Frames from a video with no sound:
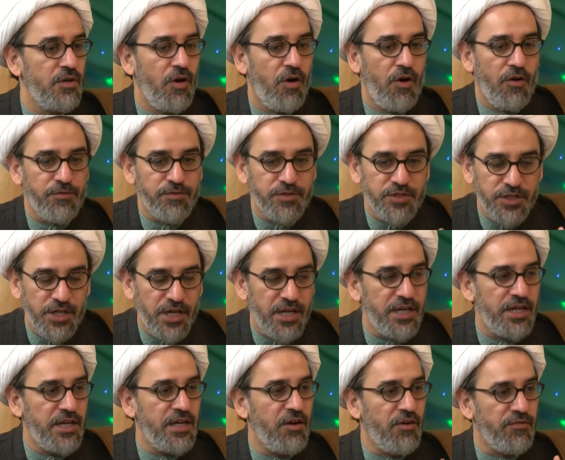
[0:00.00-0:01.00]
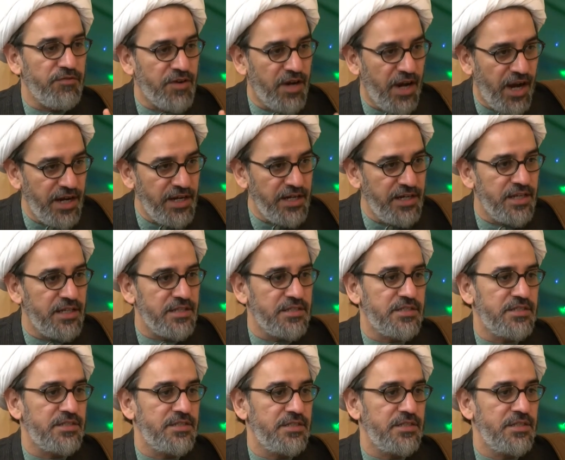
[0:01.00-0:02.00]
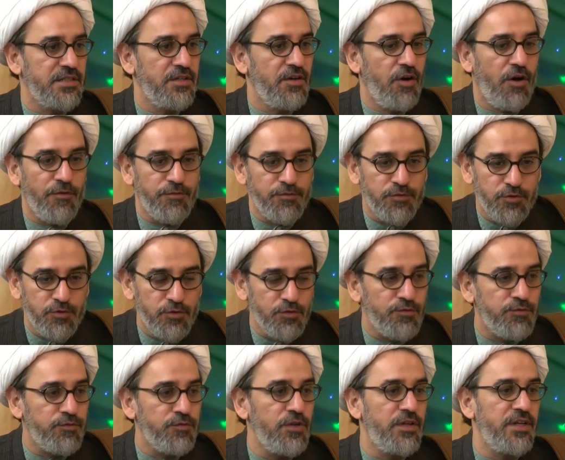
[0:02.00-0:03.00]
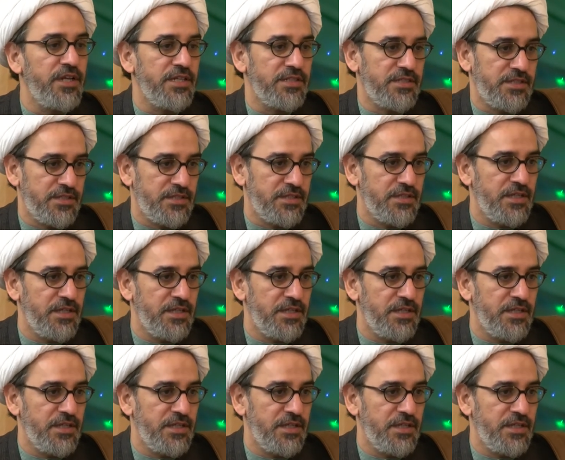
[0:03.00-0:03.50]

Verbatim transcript: of sharing, of kindness, of truthfulness.